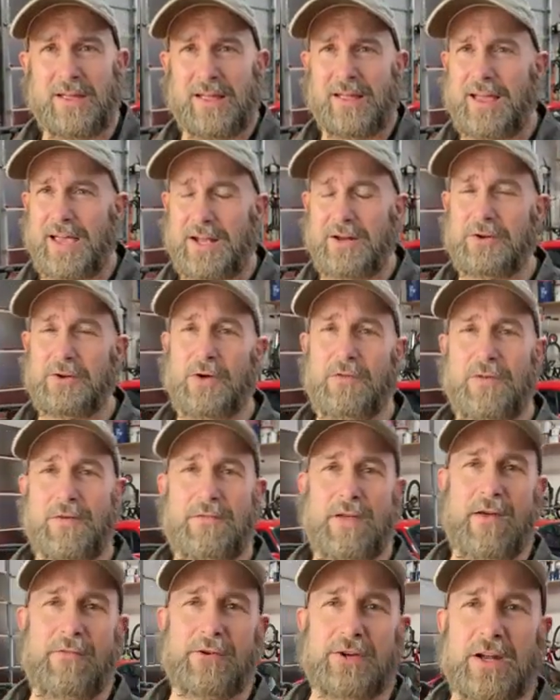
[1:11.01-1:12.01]
I don't know if I've
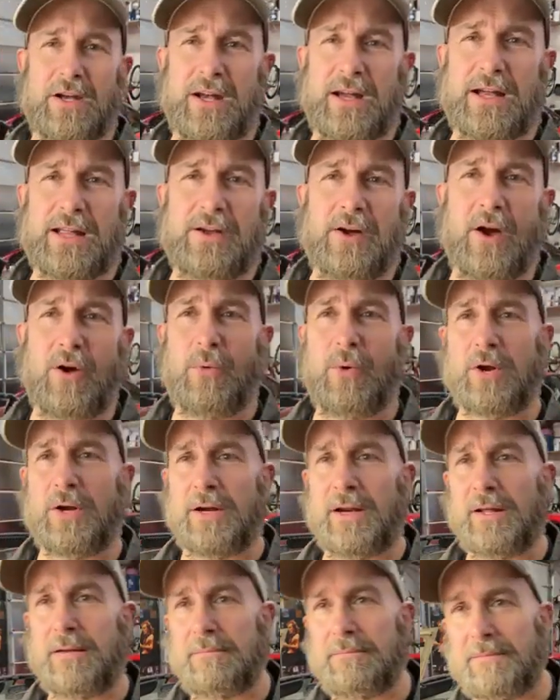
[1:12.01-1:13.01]
ever done any car work in
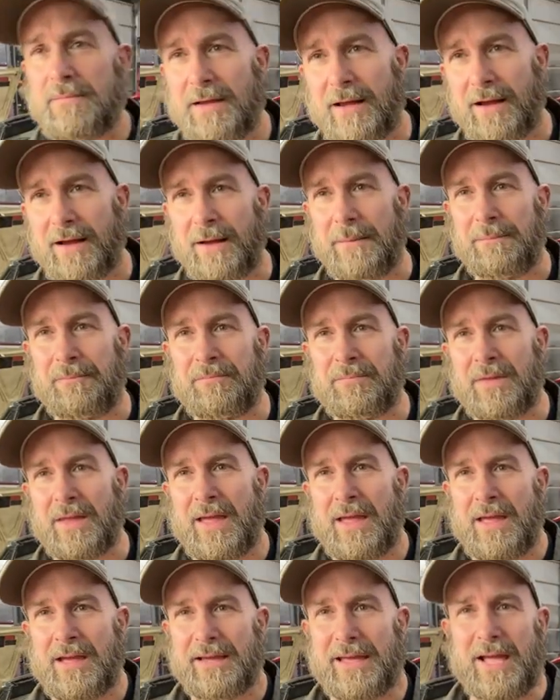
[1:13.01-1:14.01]
it.
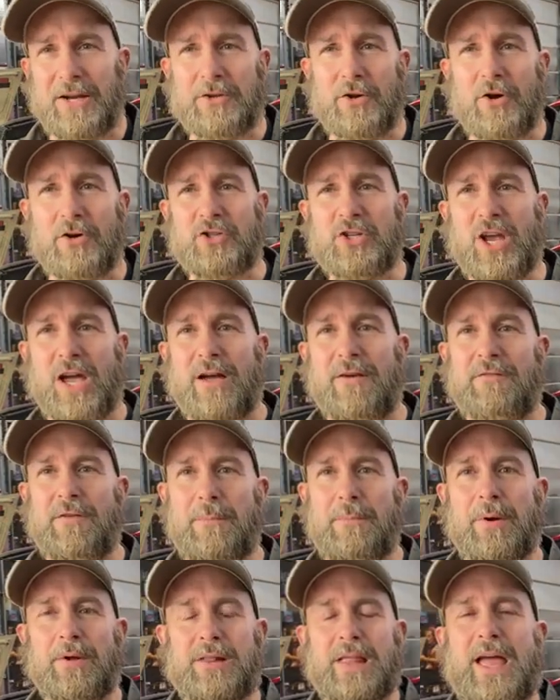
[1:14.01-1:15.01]
Ken Kusha from
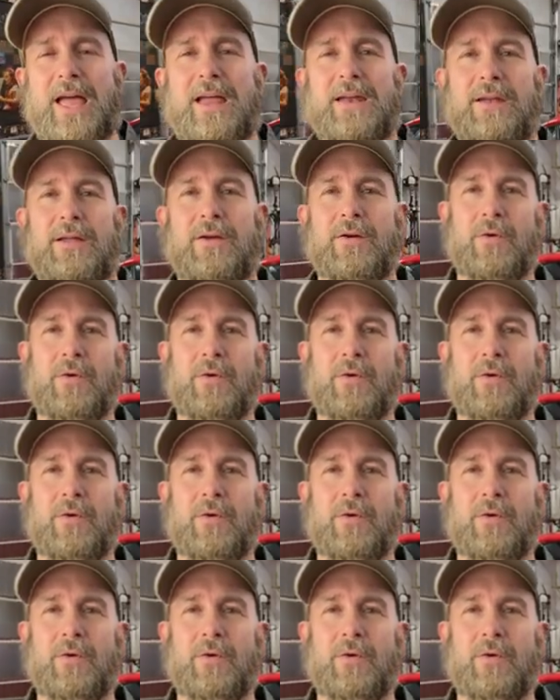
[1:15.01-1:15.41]
Berlin.